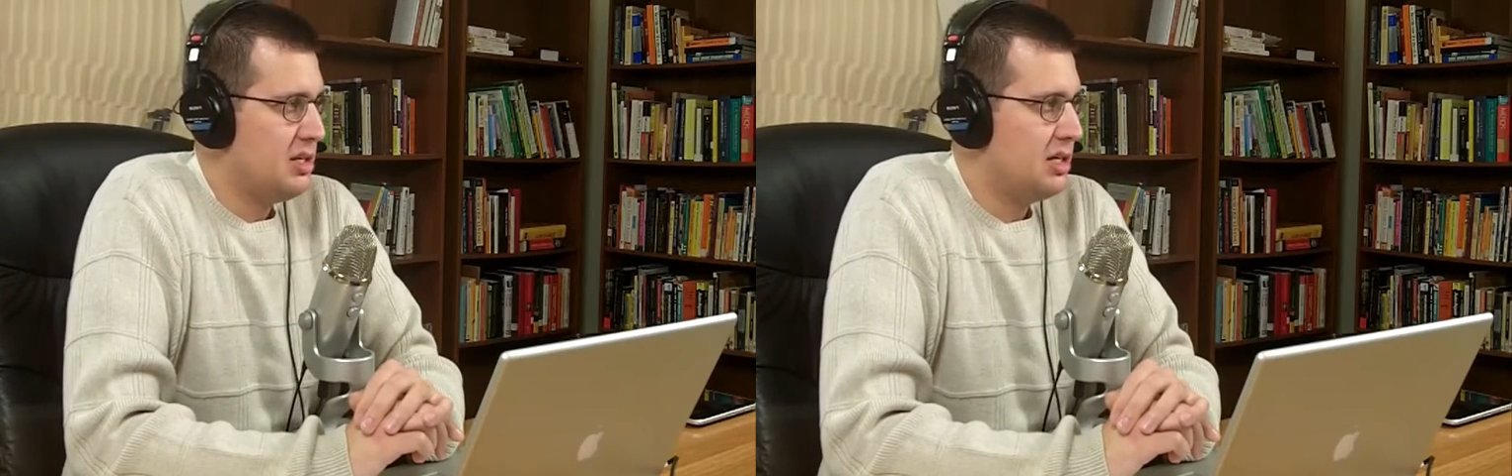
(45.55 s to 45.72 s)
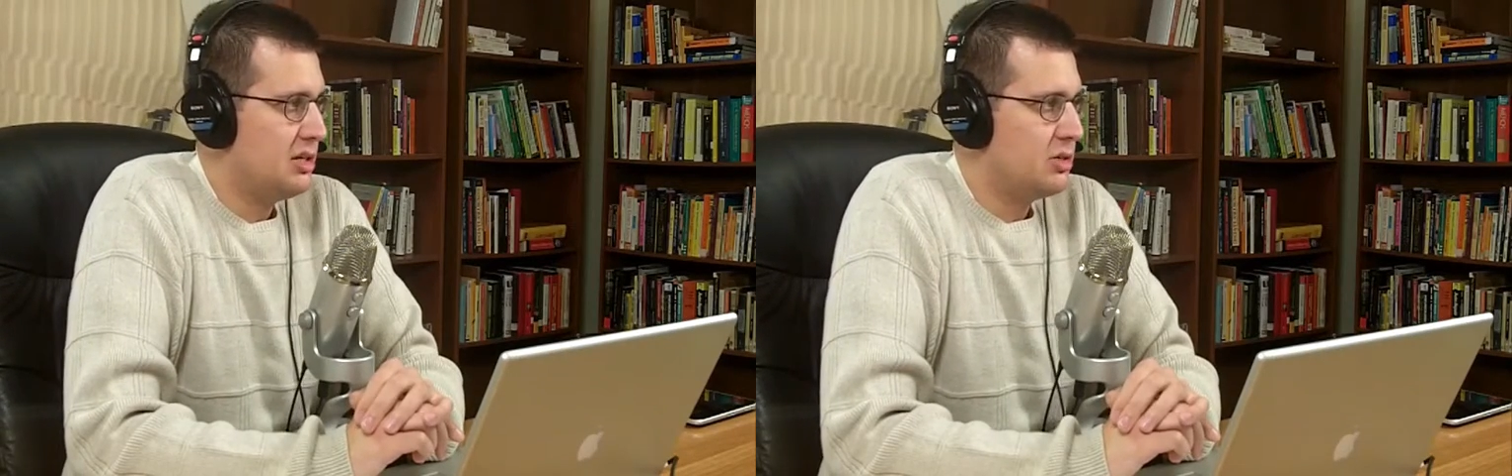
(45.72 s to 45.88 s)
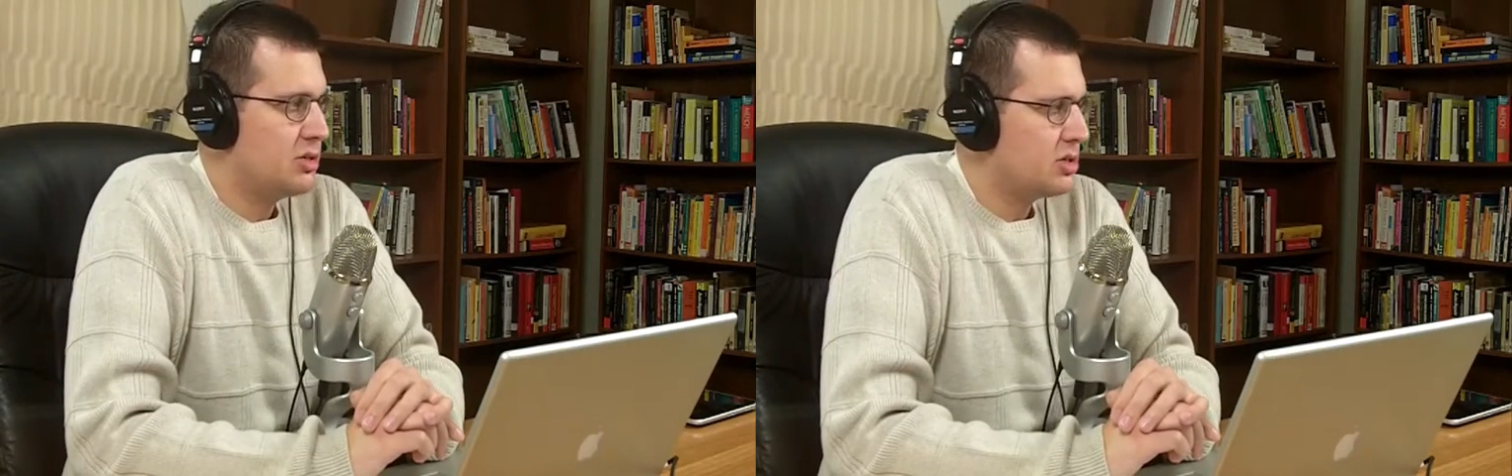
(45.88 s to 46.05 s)

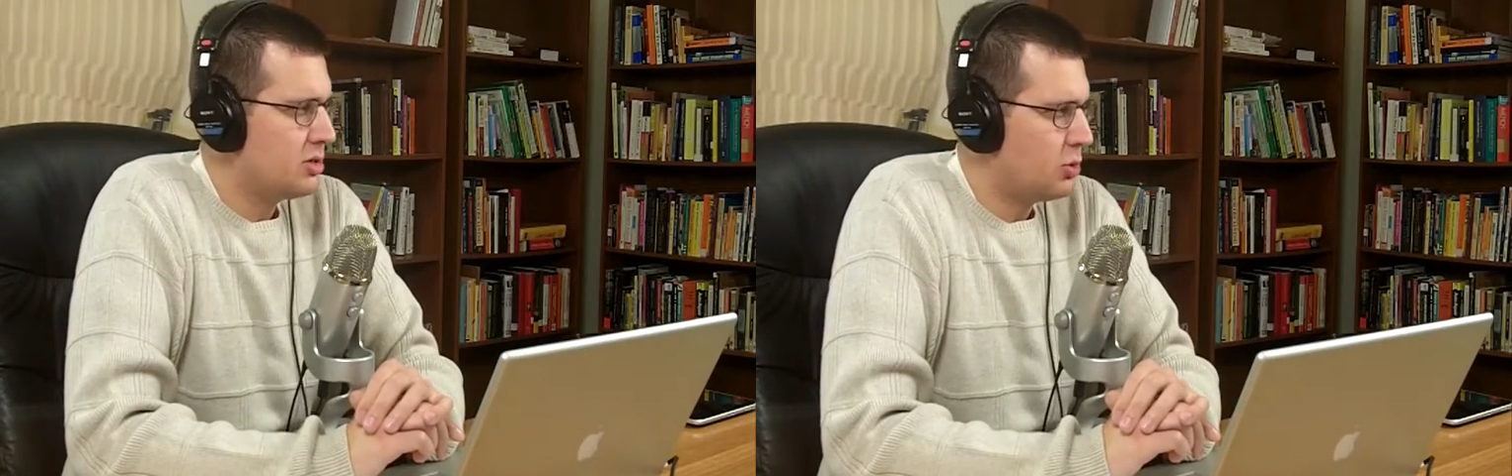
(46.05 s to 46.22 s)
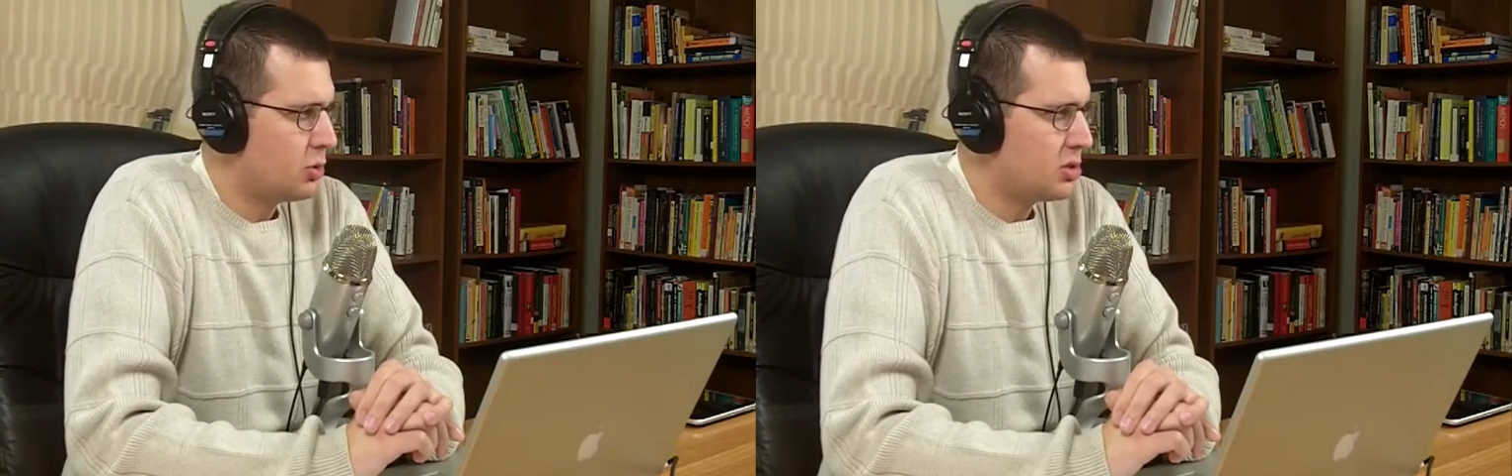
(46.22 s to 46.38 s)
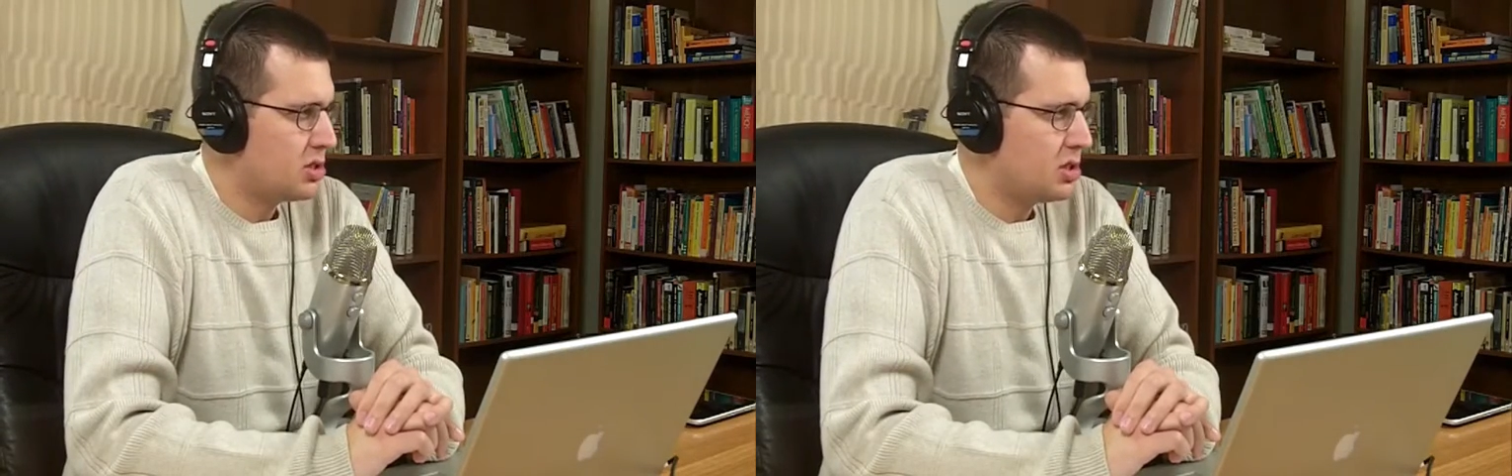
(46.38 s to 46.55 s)
years
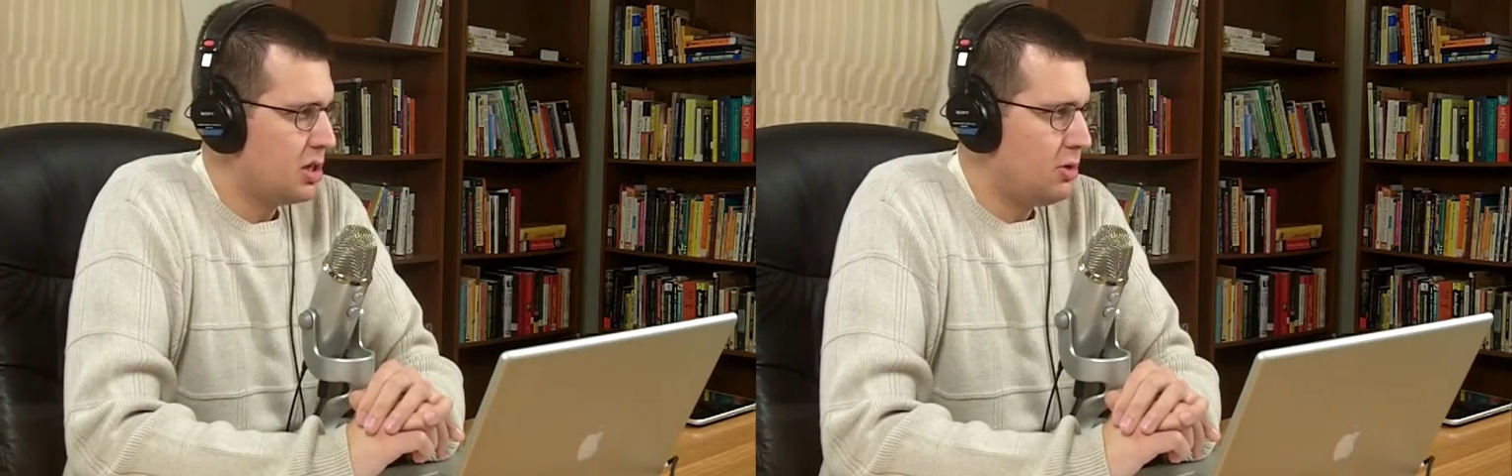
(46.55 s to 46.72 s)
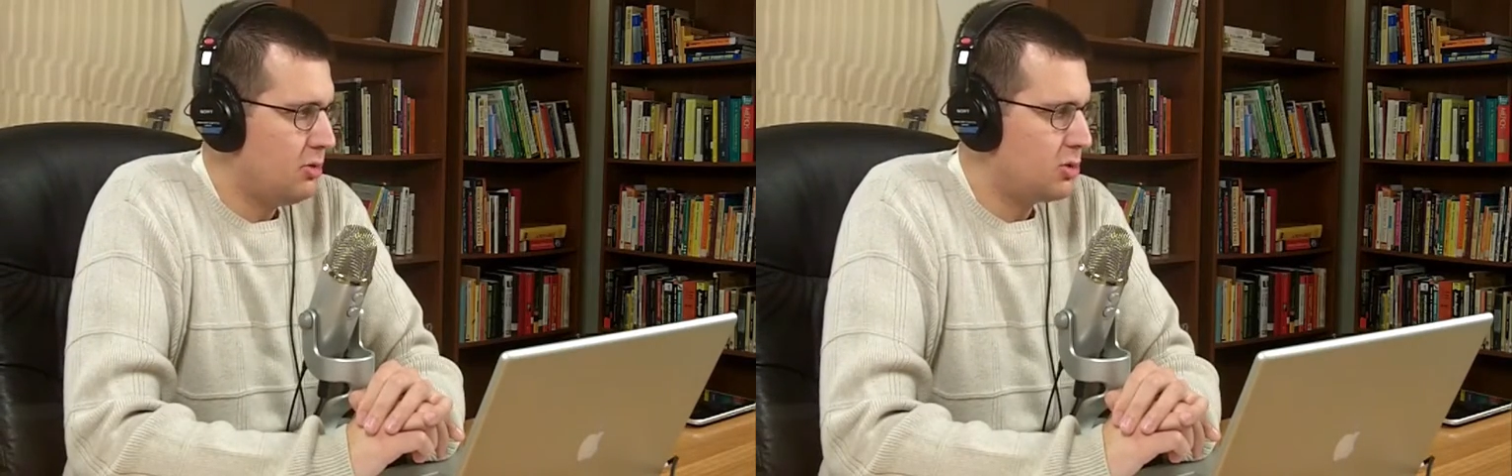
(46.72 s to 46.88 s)
or so,